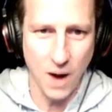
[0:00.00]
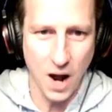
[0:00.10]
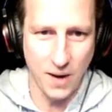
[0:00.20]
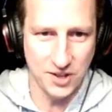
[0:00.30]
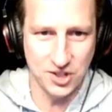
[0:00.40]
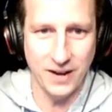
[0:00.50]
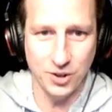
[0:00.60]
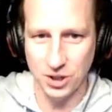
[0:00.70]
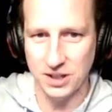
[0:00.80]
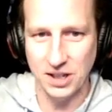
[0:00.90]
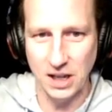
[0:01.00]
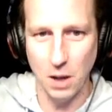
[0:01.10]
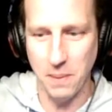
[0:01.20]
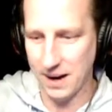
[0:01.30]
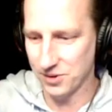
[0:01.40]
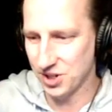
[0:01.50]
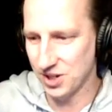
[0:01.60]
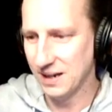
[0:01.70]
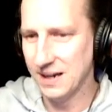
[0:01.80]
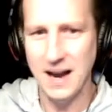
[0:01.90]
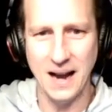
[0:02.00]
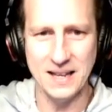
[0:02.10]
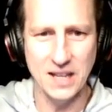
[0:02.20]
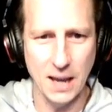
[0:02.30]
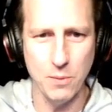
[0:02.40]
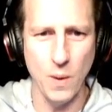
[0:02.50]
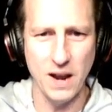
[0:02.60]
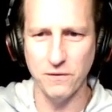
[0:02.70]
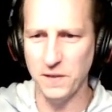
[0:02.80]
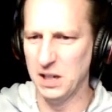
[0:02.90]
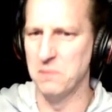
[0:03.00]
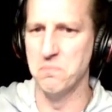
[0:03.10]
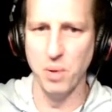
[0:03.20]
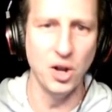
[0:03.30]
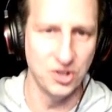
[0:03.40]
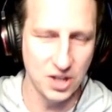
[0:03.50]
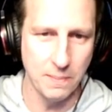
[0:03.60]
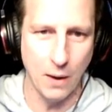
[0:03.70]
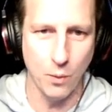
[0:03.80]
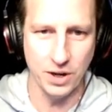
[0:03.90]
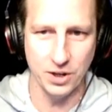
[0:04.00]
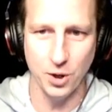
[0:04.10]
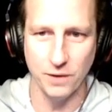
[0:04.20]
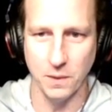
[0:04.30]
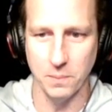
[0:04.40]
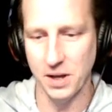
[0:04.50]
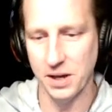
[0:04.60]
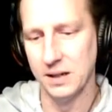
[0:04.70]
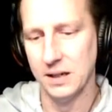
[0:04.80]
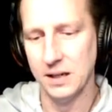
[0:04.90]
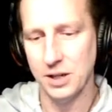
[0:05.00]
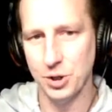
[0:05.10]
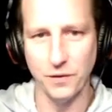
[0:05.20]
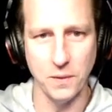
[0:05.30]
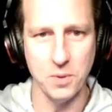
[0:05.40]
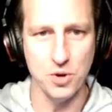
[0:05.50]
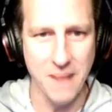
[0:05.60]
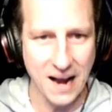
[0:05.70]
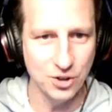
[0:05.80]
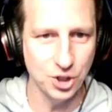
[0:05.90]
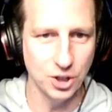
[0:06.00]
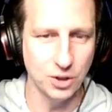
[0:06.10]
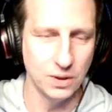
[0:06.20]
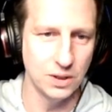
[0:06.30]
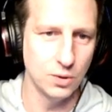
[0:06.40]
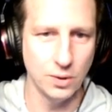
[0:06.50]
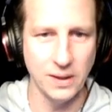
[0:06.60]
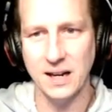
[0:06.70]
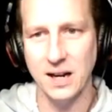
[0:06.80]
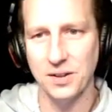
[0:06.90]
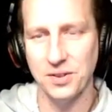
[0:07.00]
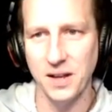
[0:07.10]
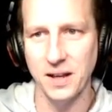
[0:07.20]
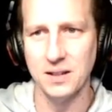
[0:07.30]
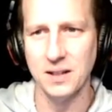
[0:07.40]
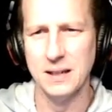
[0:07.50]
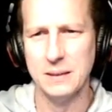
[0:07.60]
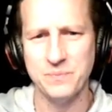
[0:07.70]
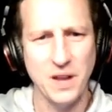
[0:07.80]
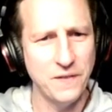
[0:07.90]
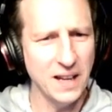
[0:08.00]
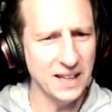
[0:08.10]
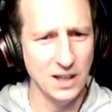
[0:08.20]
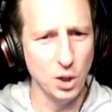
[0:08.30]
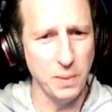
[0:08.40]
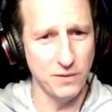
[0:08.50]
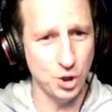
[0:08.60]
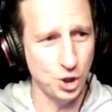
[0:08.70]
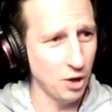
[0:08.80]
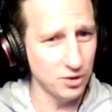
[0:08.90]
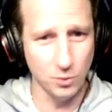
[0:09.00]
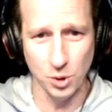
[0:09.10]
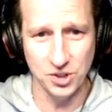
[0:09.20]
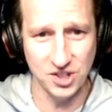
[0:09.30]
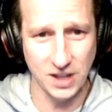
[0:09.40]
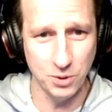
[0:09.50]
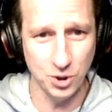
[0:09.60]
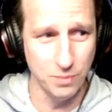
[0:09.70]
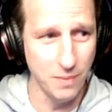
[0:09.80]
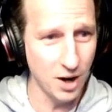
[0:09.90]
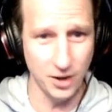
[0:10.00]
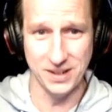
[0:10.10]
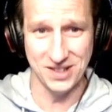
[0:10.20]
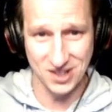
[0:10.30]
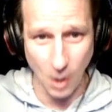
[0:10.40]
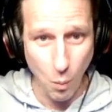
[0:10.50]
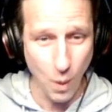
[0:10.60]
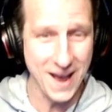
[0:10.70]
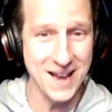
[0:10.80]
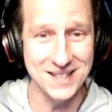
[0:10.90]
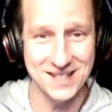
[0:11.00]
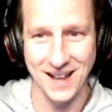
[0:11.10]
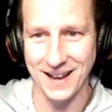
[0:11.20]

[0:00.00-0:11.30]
rah-rah session in the clubhouse, and he came away feeling buzzed about what he'd heard from the new manager and all that kind of thing. Felt like a little bit of a shot towards Skip Schumacher in some ways.